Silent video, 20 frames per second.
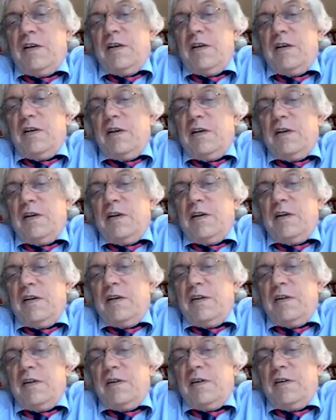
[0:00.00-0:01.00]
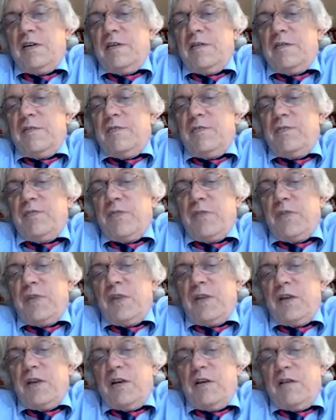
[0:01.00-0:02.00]
And
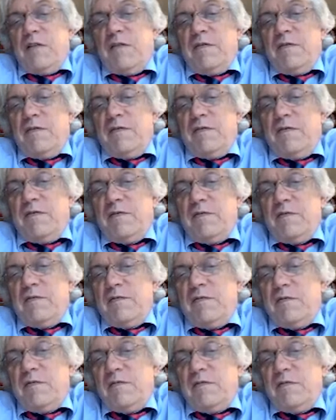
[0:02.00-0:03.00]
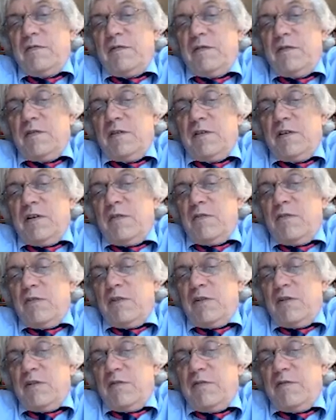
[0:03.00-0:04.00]
if the number
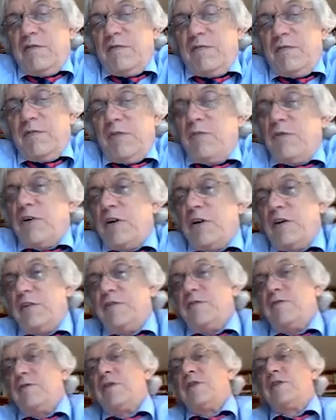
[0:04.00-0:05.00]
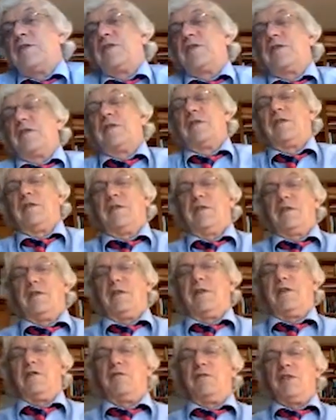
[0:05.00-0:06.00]
of member countries
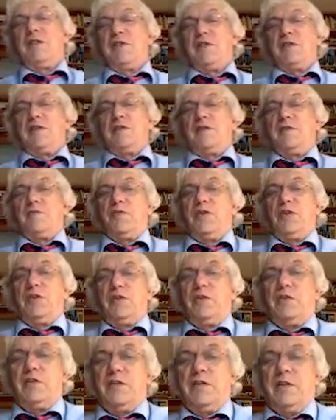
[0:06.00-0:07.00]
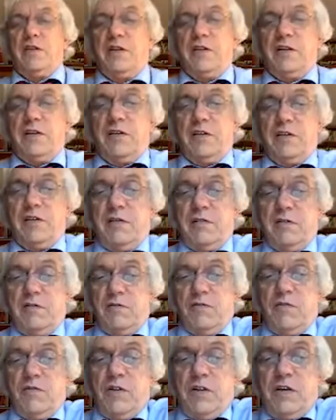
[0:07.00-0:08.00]
increases beyond
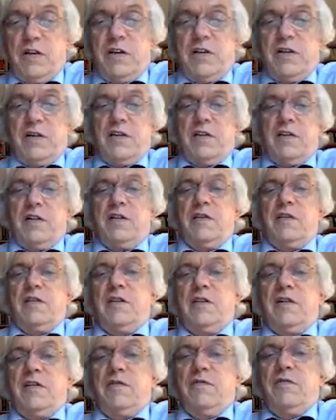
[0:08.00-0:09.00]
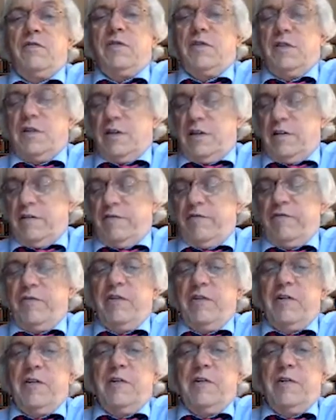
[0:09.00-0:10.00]
n1, then you will have
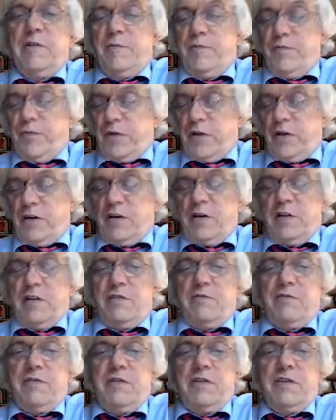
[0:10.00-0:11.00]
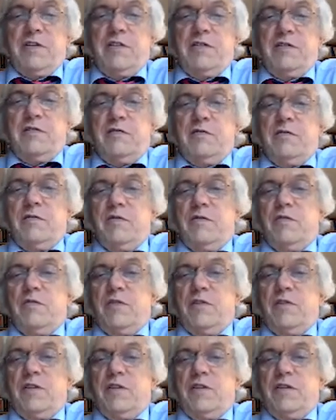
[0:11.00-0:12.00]
countries who will
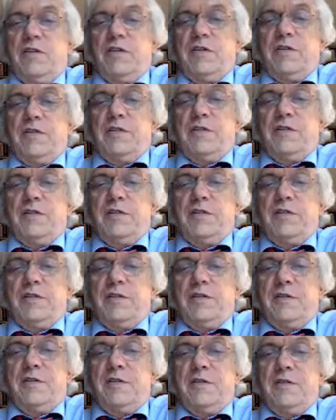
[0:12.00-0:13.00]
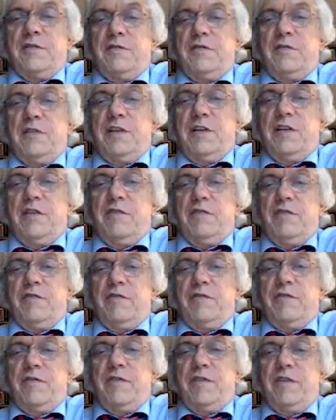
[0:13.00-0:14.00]
want to leave
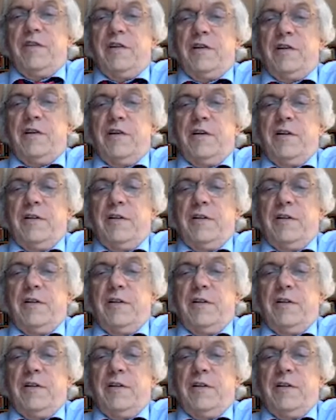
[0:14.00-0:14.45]
the